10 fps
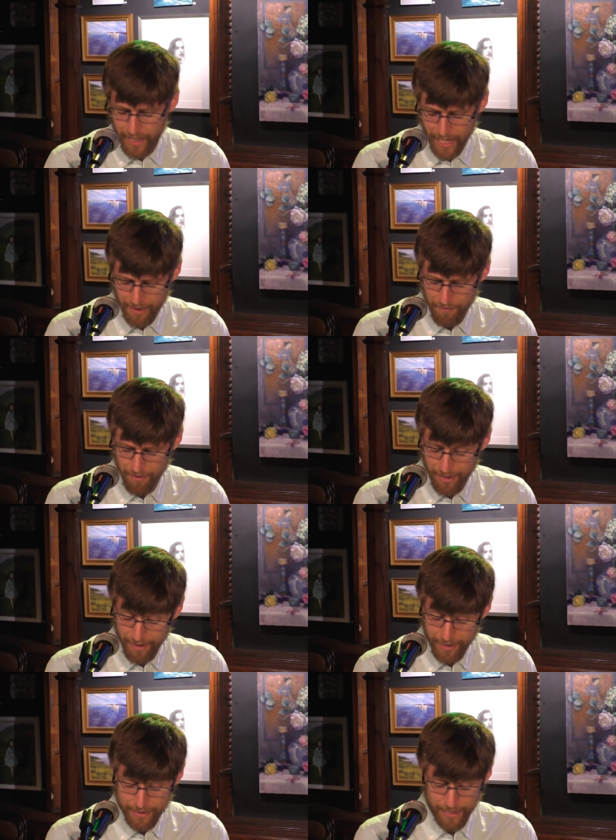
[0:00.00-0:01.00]
and the
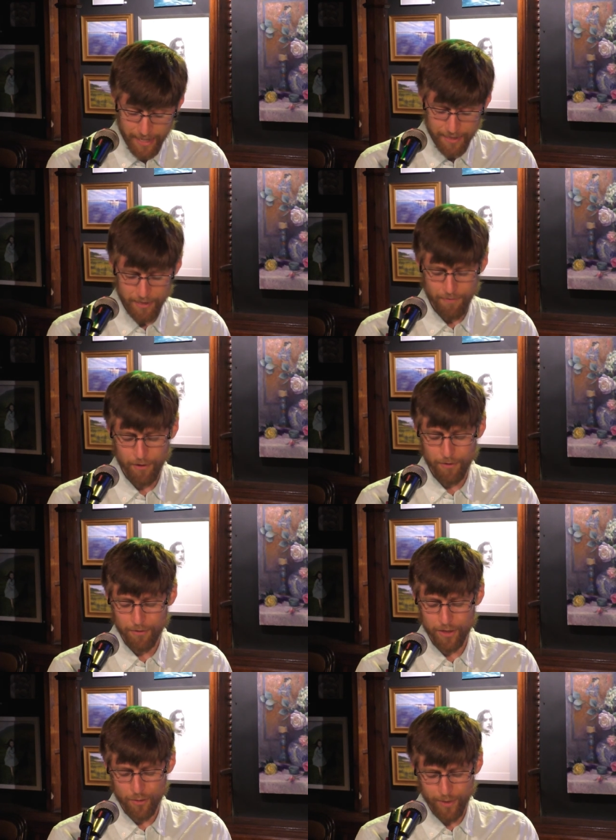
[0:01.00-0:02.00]
vanilla scent of her
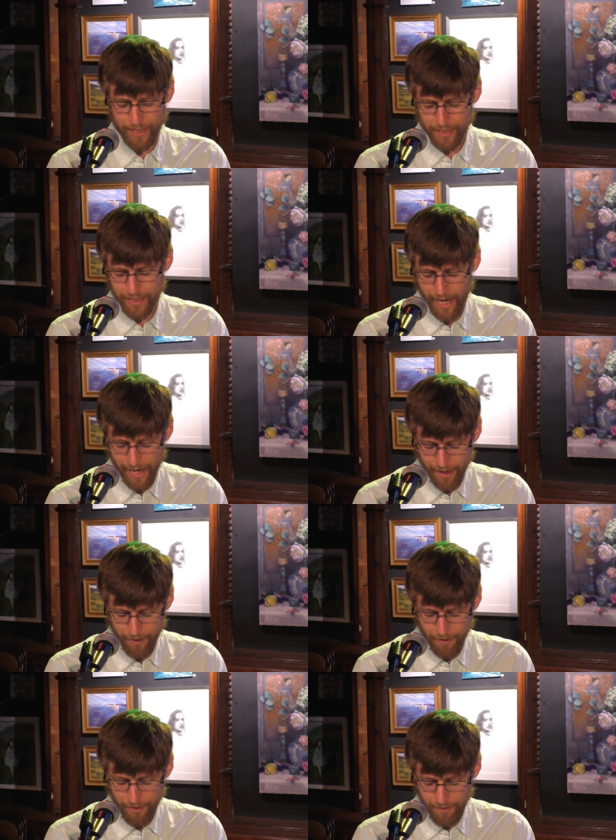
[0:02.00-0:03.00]
sweetened
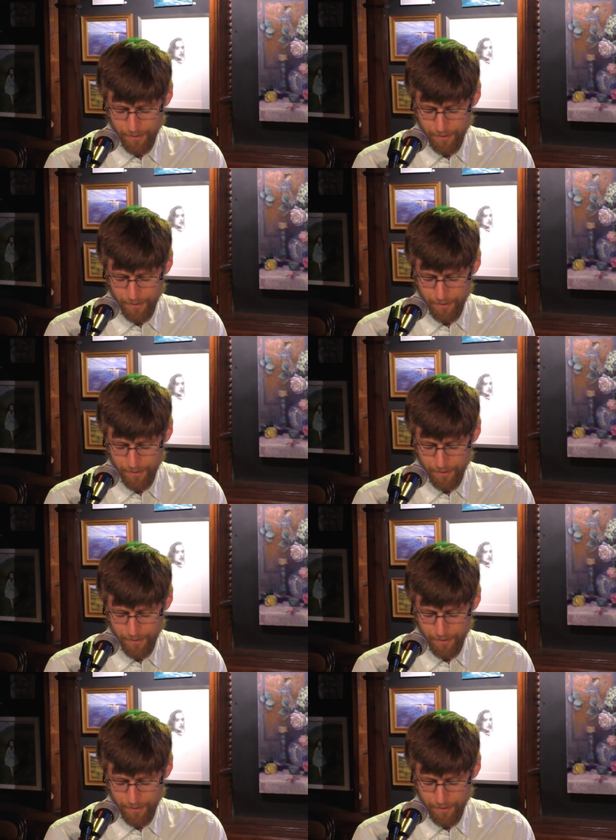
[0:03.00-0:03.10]
hair